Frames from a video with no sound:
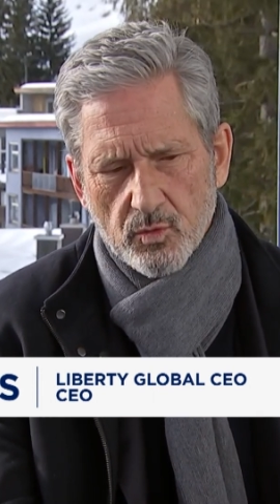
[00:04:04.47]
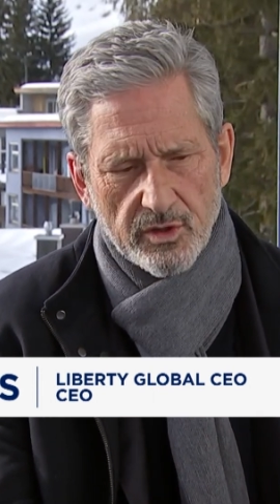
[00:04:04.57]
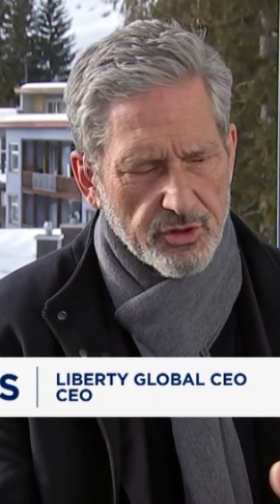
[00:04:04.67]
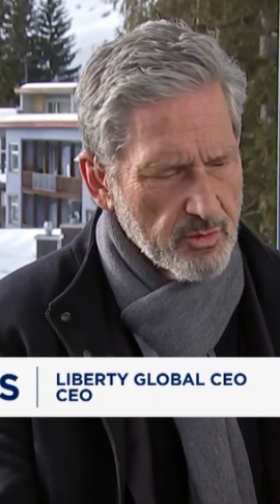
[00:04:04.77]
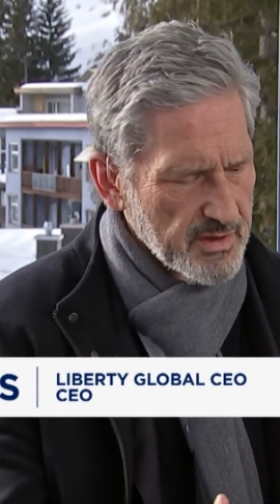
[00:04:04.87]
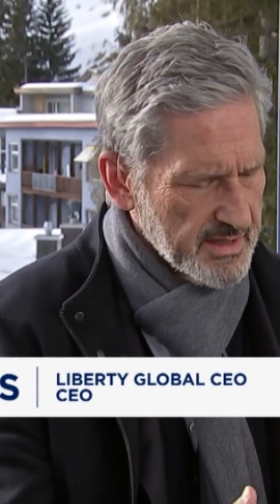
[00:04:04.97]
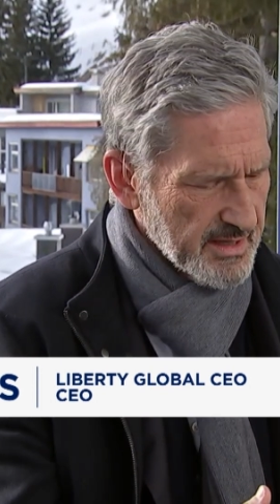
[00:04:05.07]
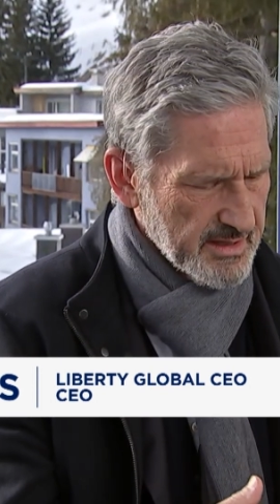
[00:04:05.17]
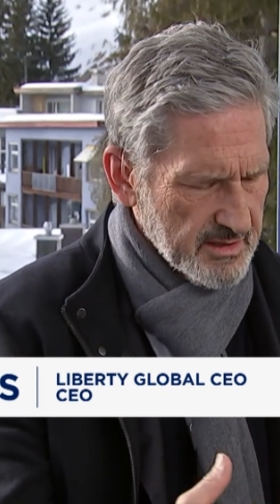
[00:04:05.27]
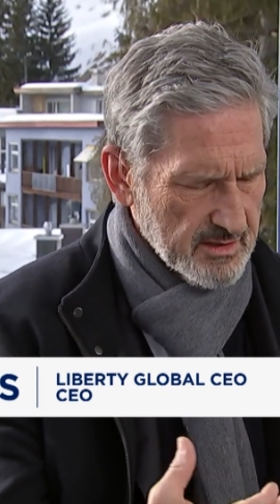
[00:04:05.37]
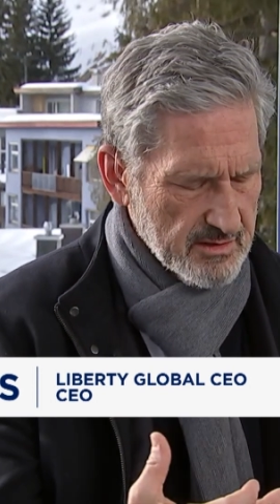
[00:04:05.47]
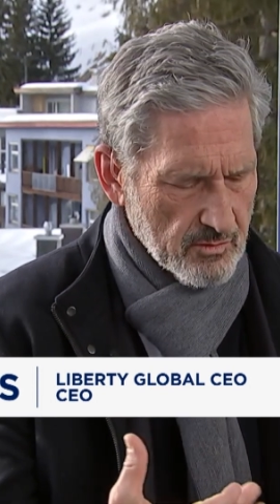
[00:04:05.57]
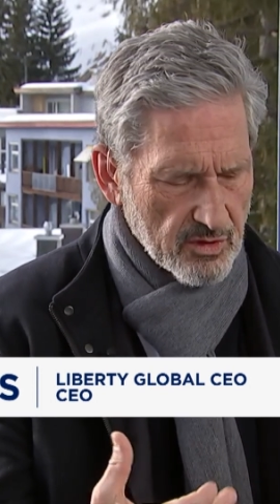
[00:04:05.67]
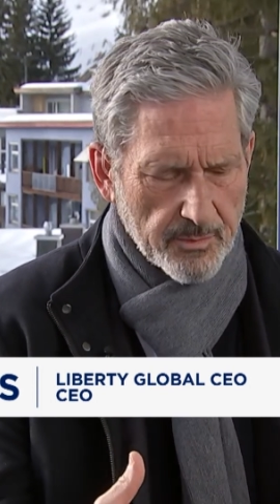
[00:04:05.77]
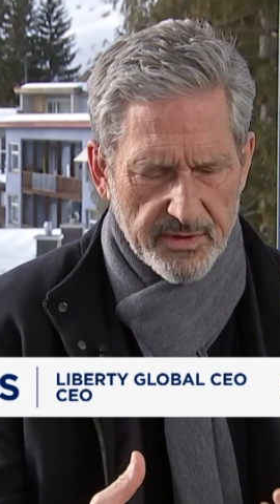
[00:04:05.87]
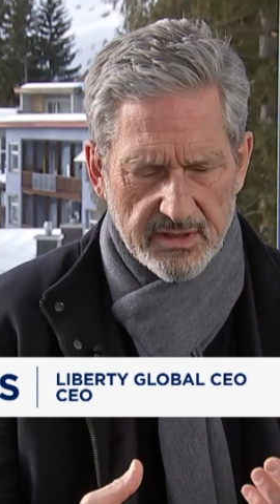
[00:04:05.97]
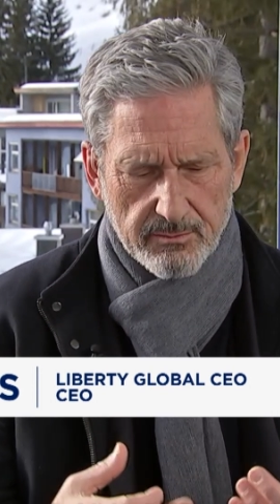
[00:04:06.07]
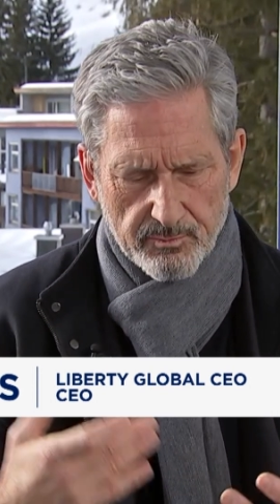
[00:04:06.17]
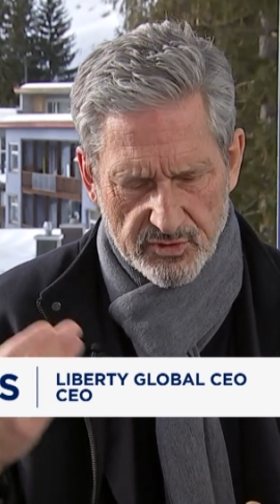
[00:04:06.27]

will it be